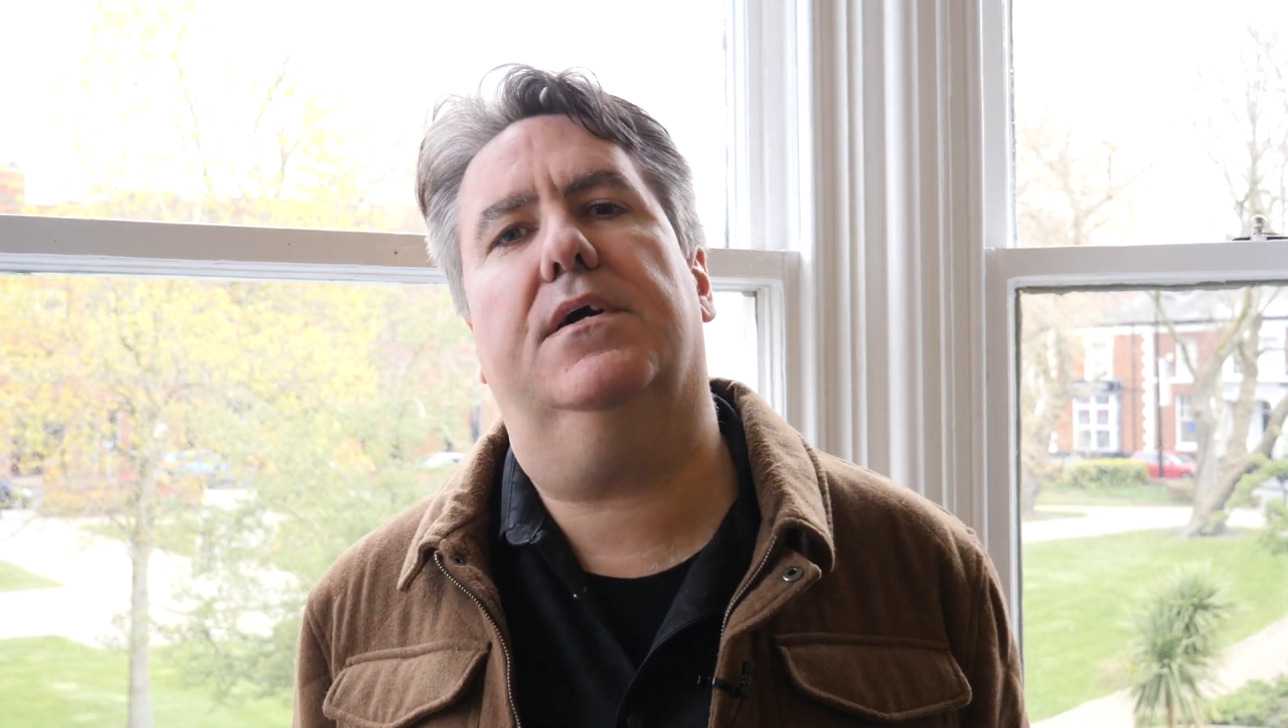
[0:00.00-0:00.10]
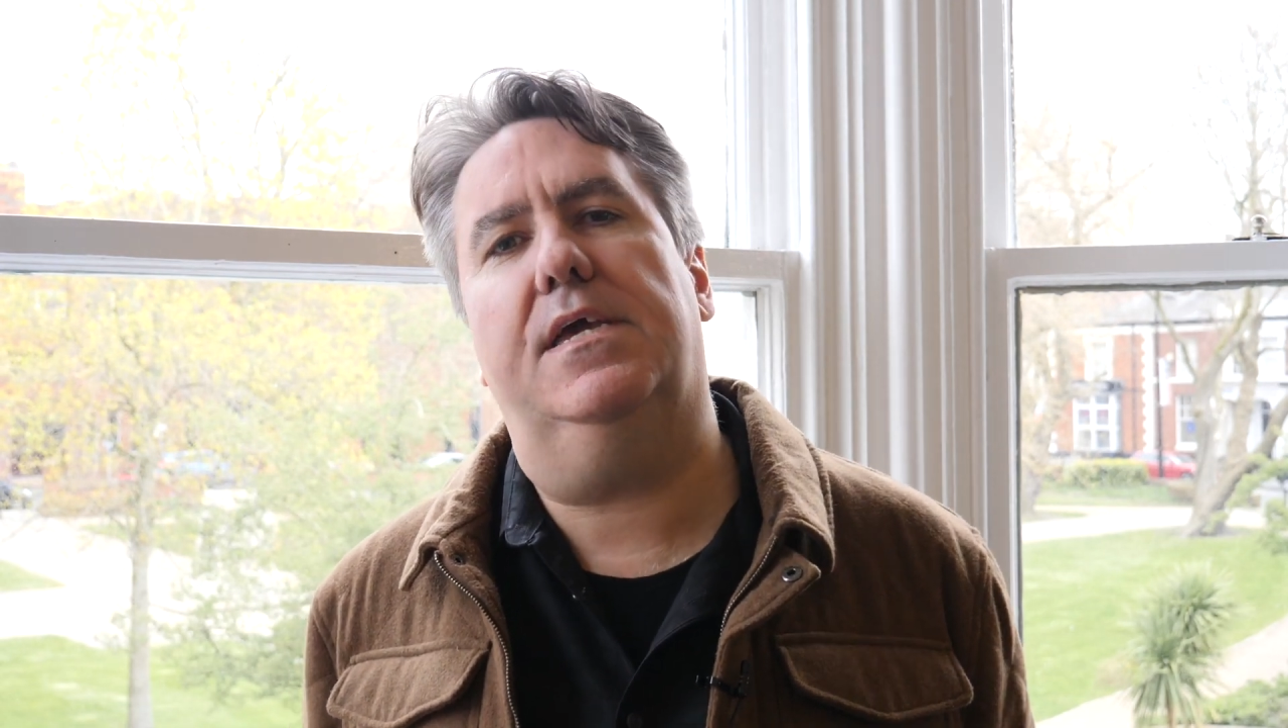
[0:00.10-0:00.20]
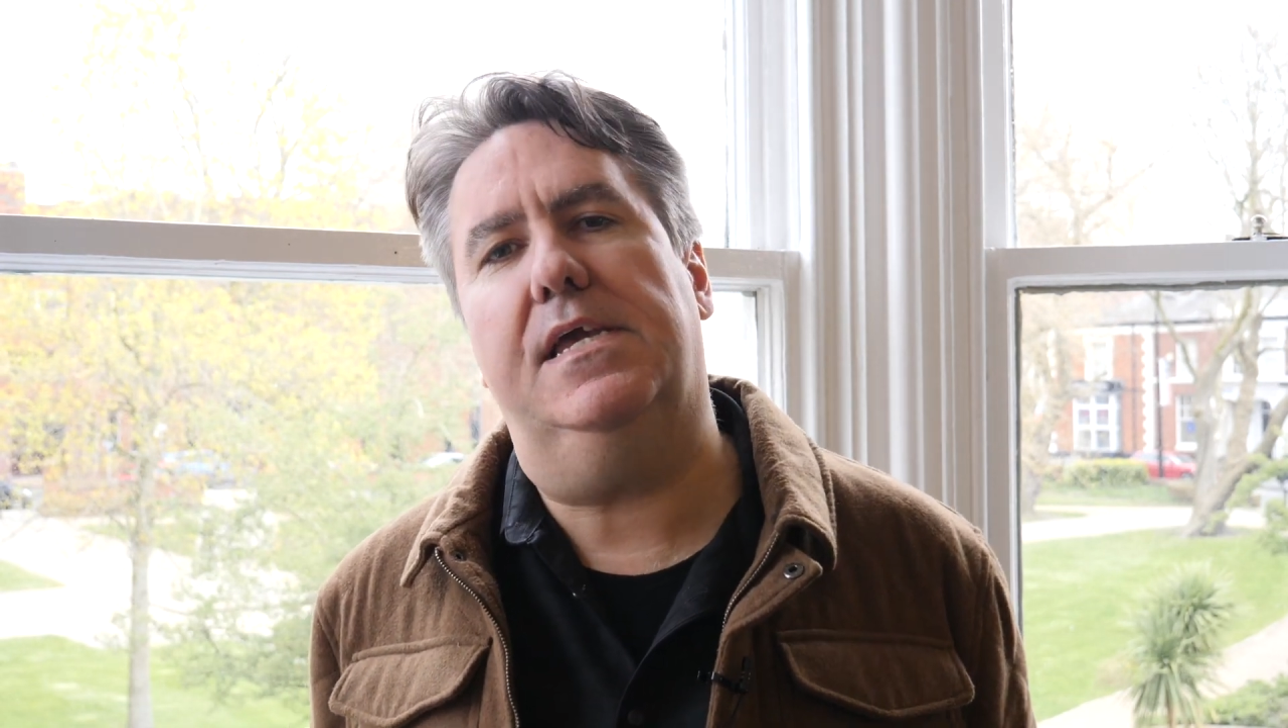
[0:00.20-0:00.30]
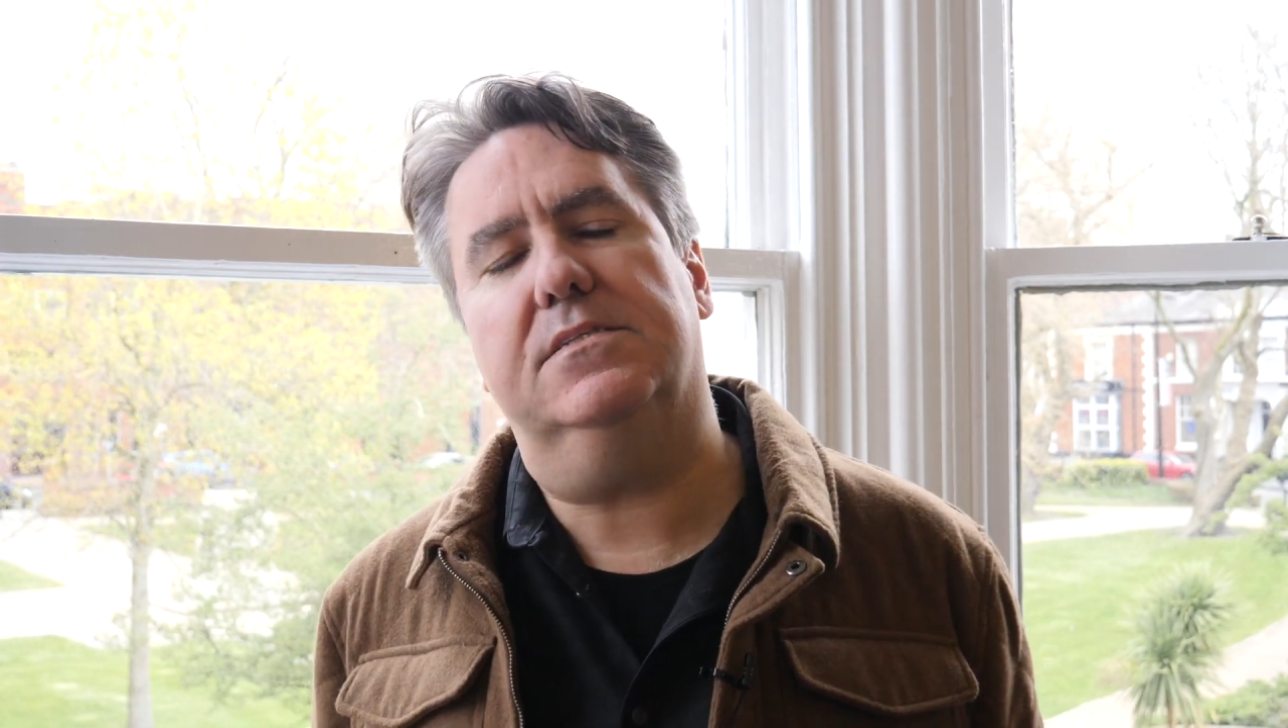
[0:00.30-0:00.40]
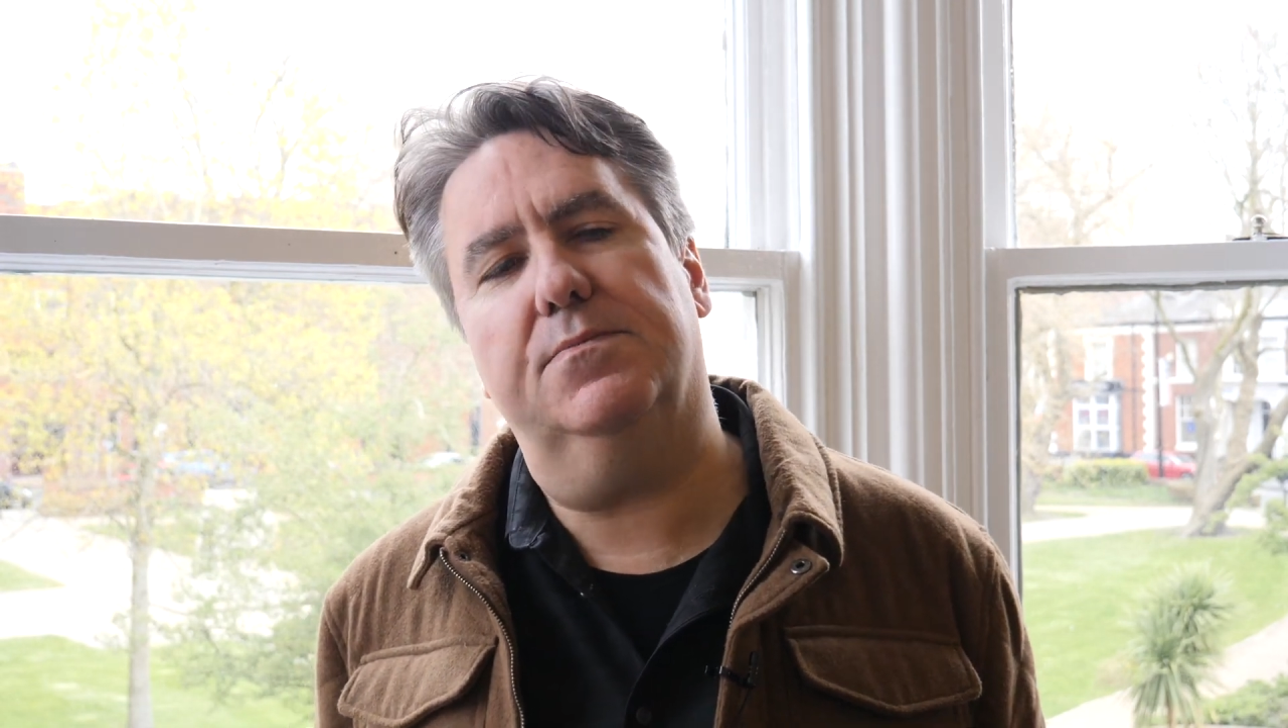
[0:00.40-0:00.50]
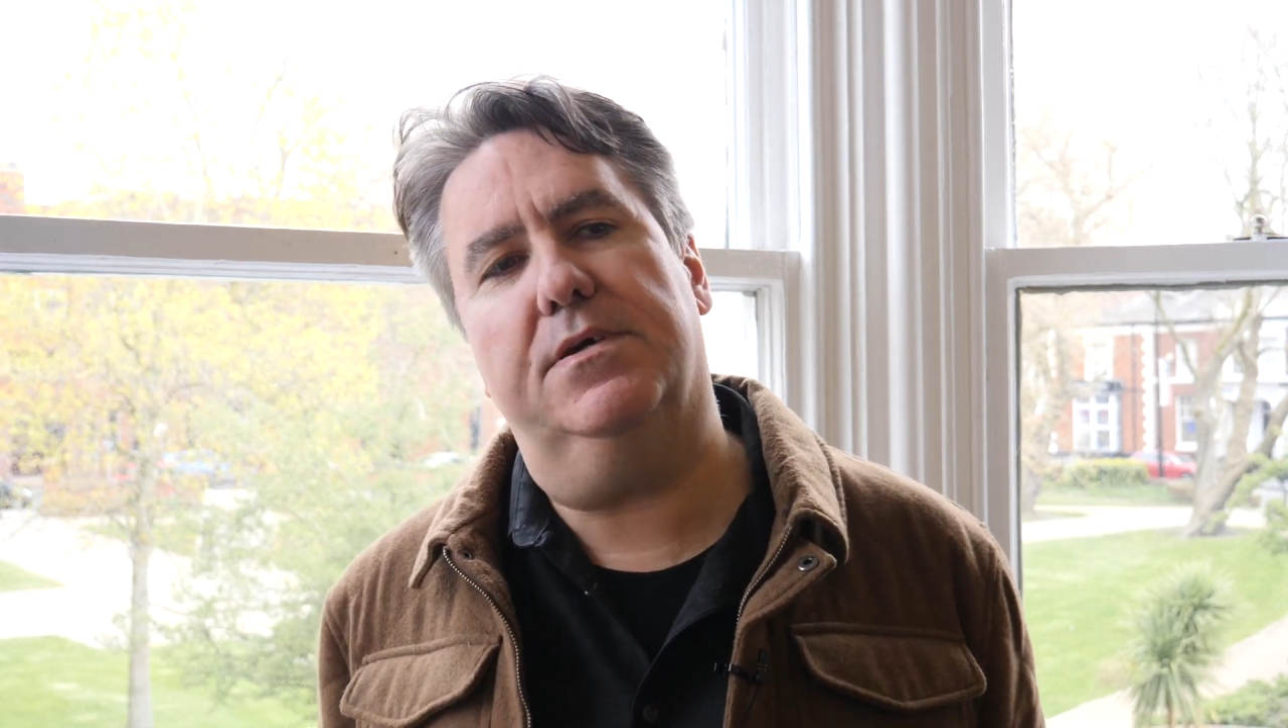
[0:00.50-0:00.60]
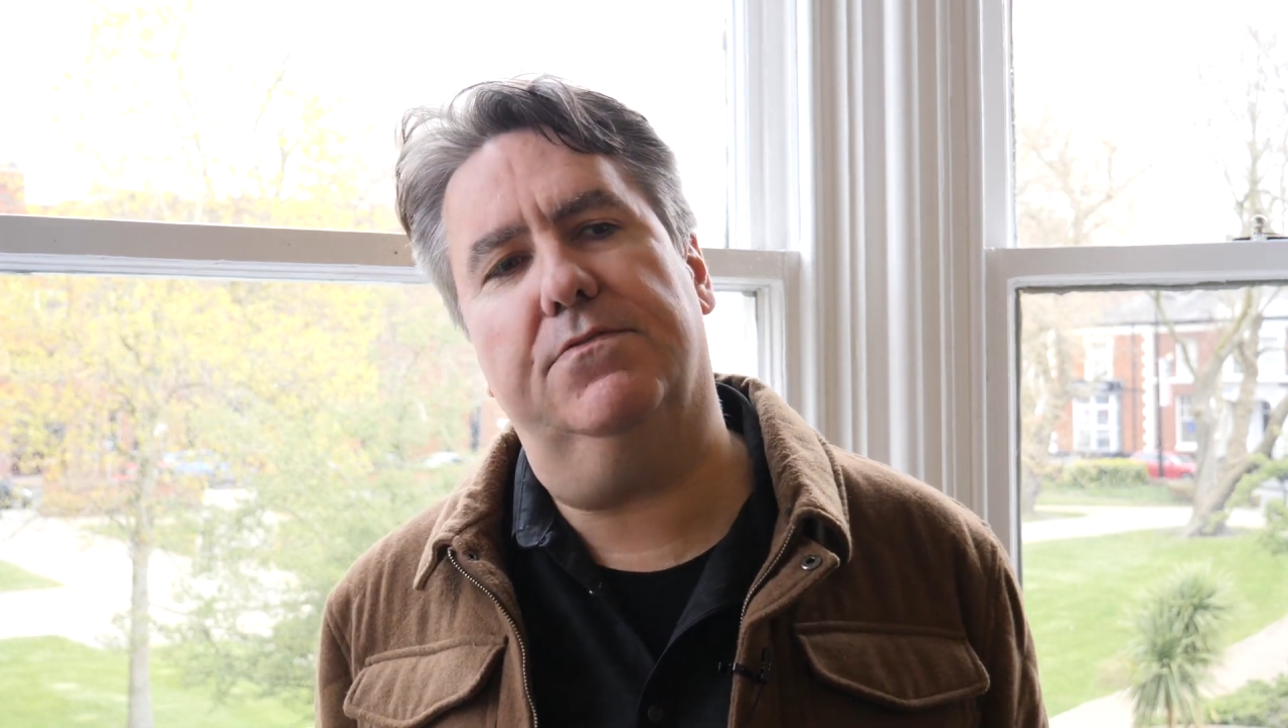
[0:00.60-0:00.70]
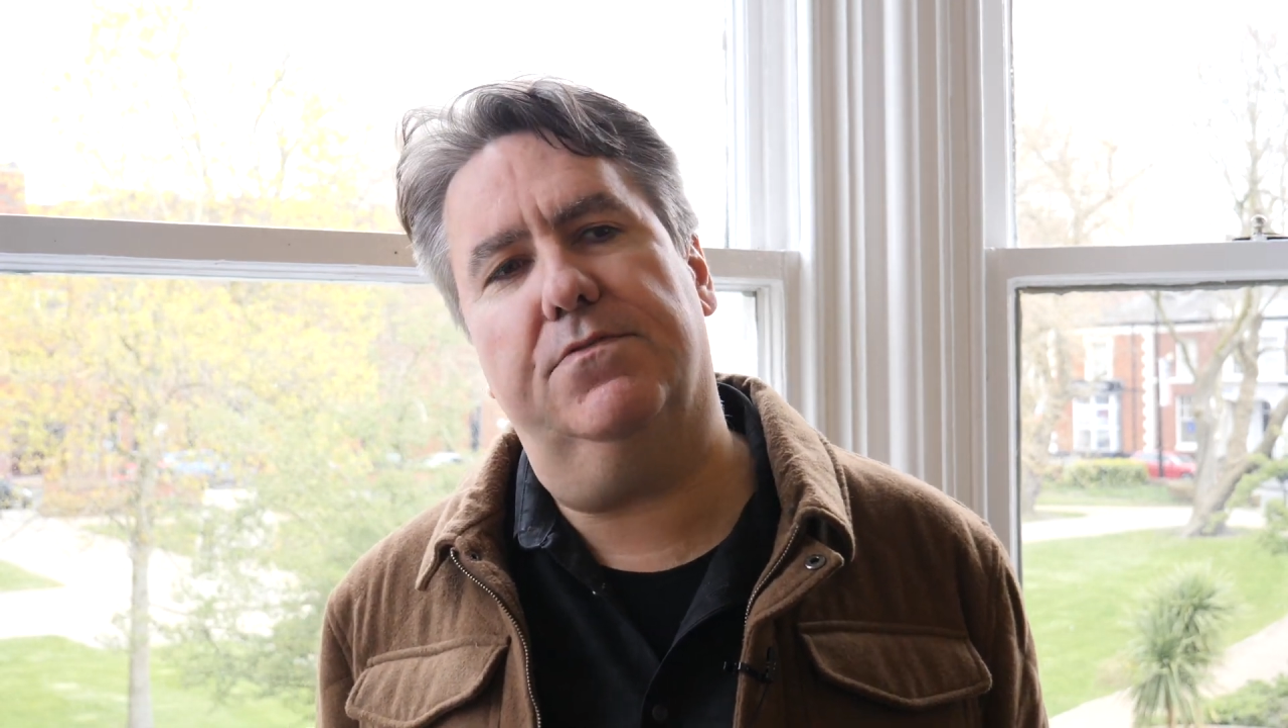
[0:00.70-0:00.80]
keen to be